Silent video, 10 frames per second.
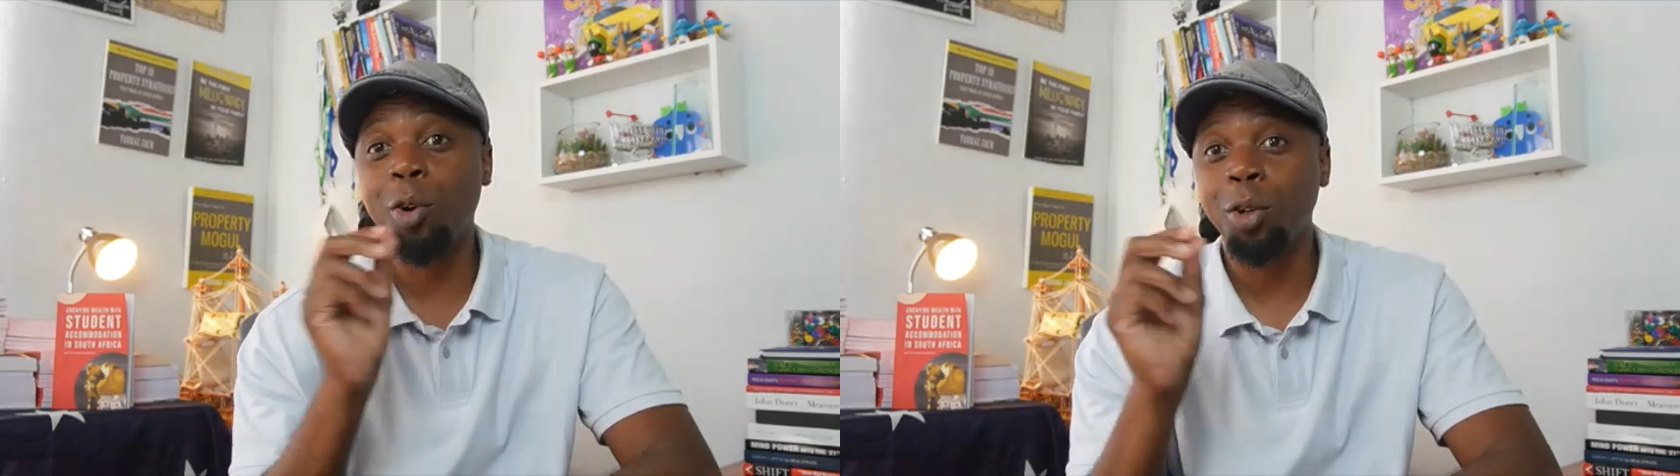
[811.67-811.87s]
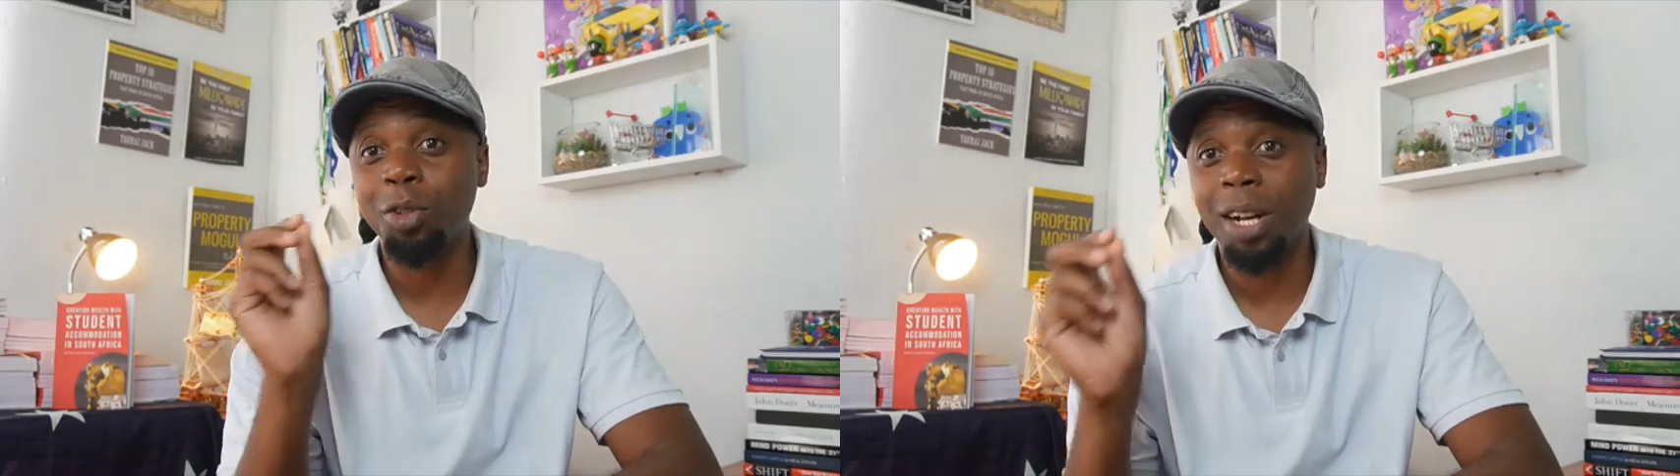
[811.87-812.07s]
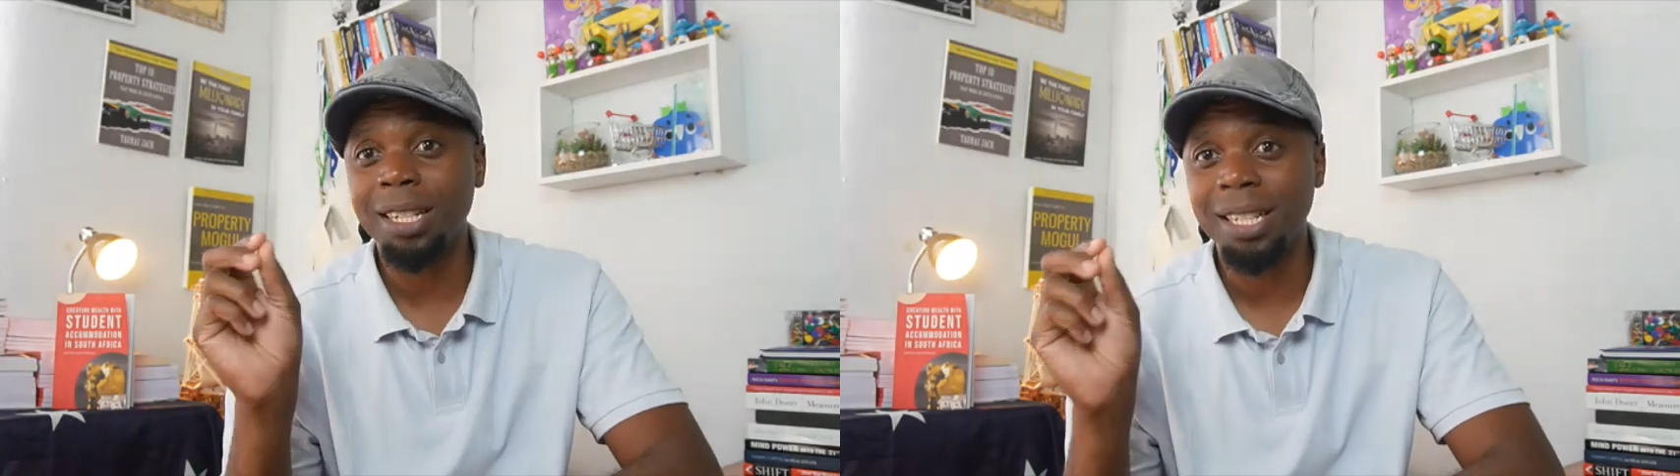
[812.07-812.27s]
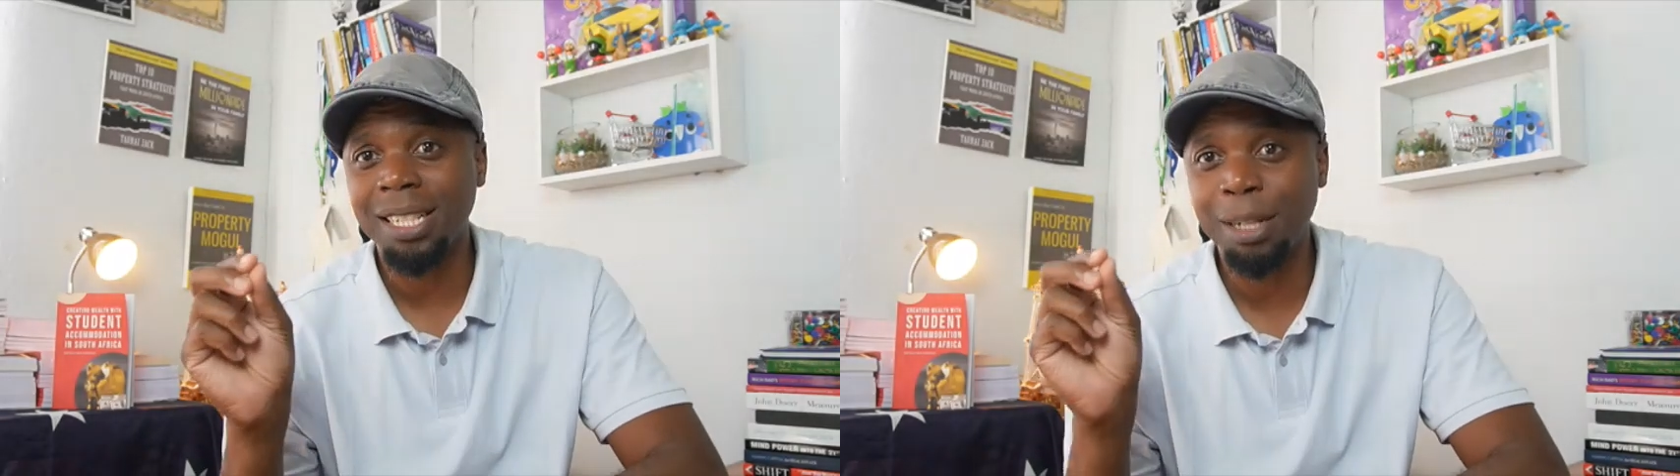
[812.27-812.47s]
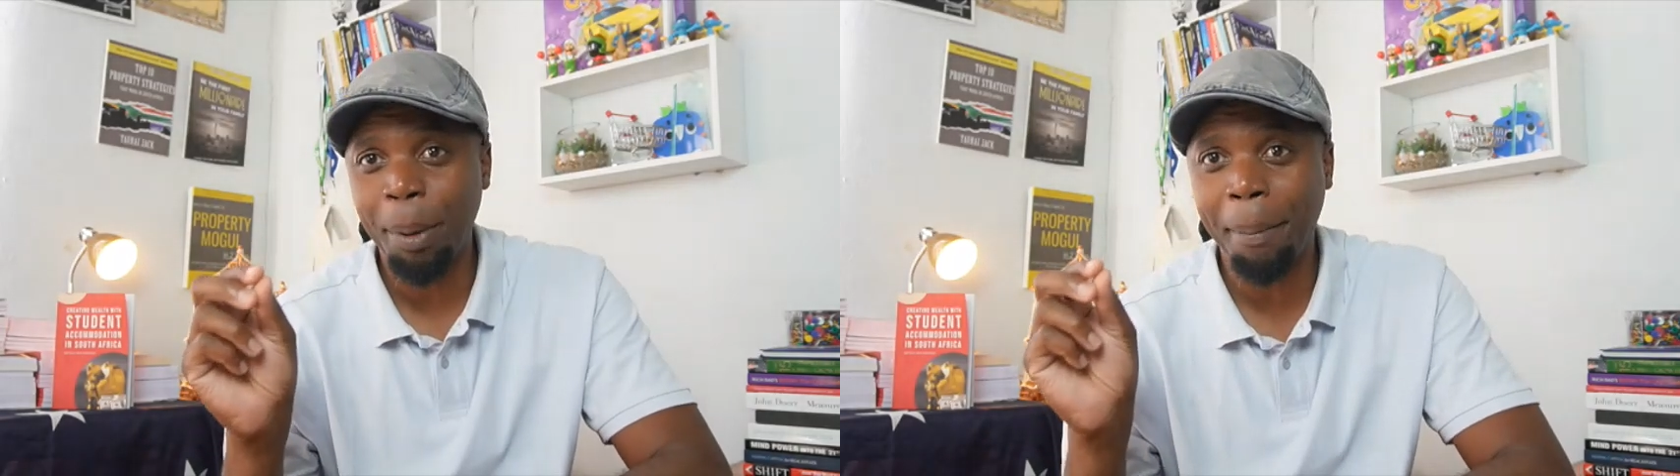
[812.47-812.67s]

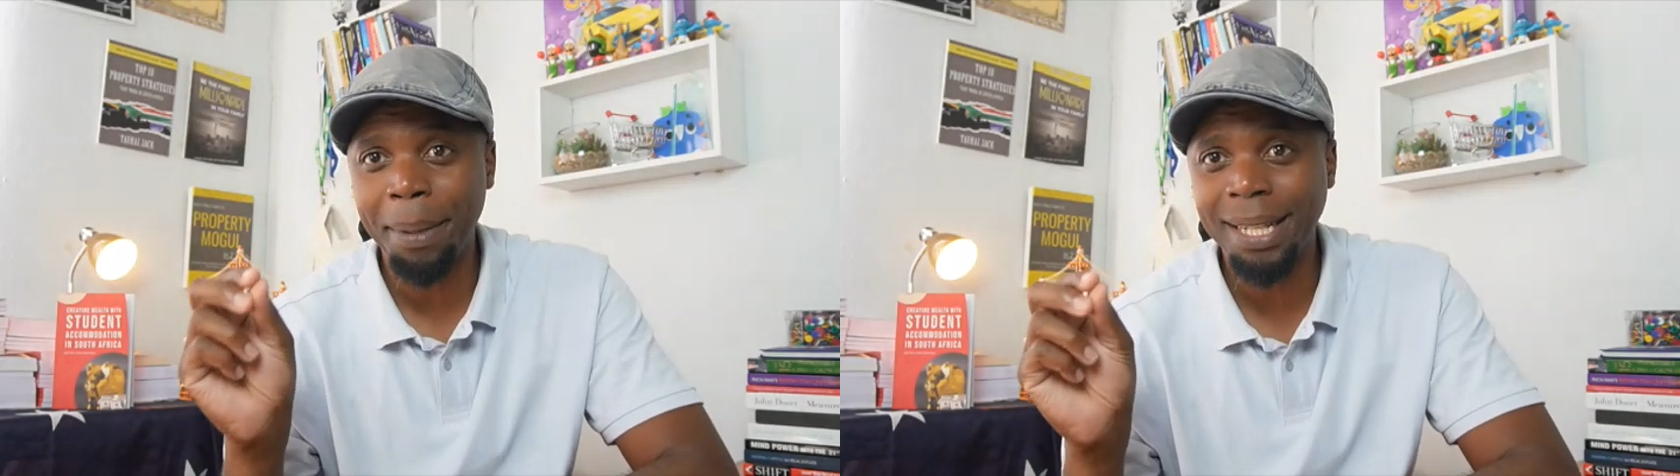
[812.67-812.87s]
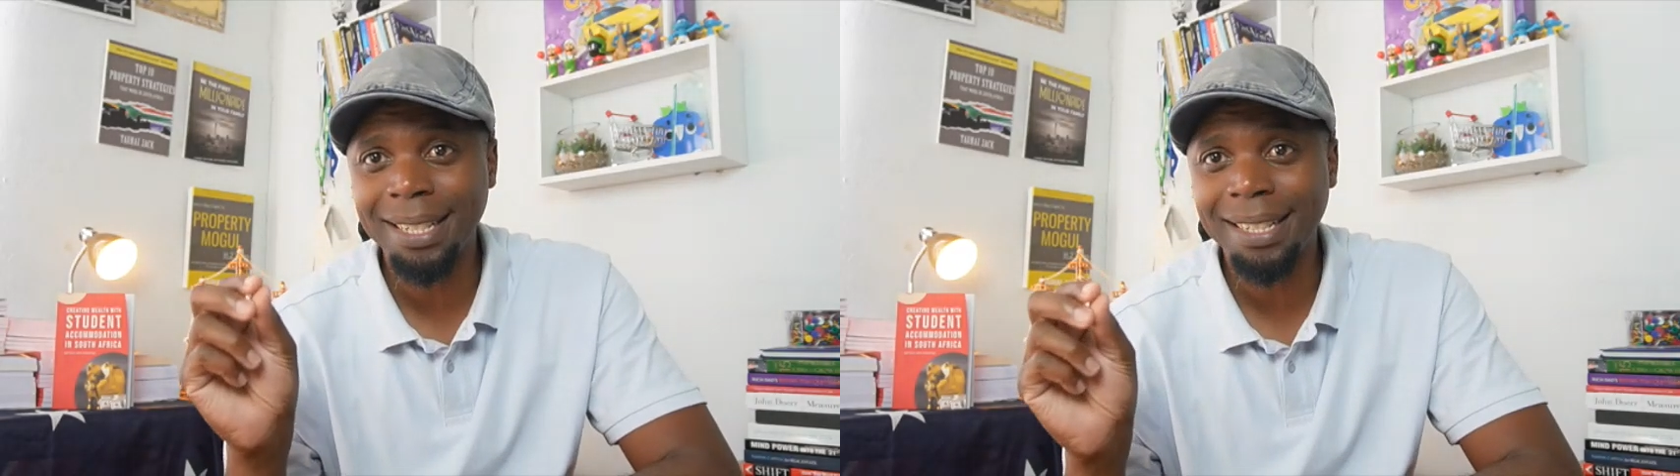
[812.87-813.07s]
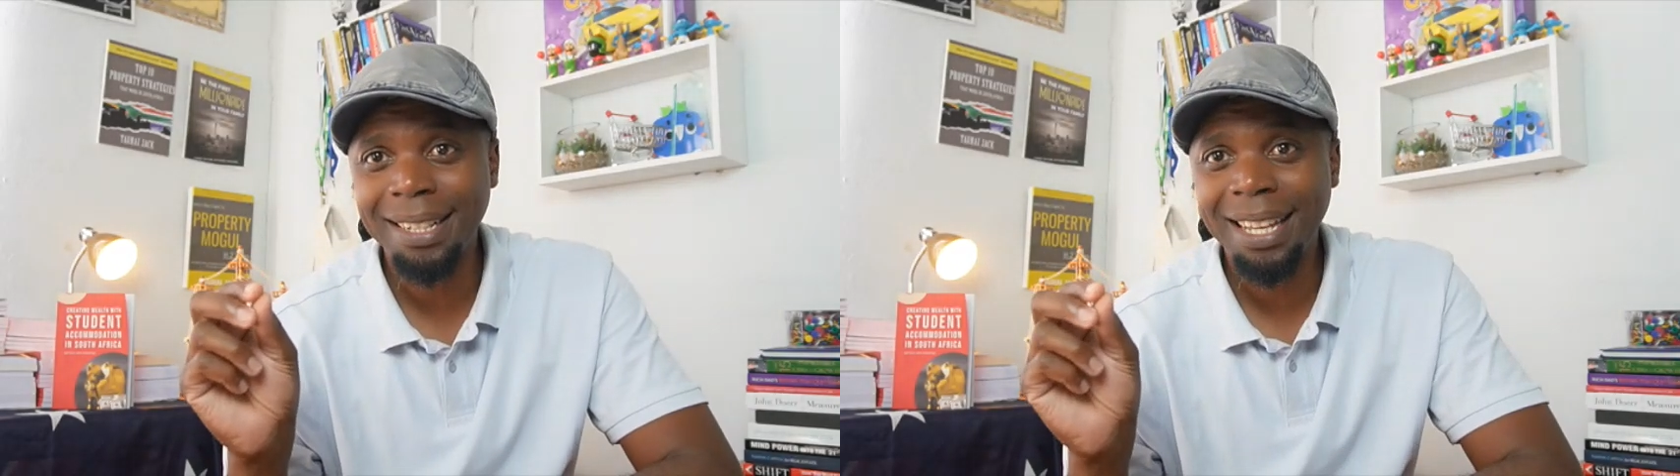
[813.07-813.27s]
contractors department.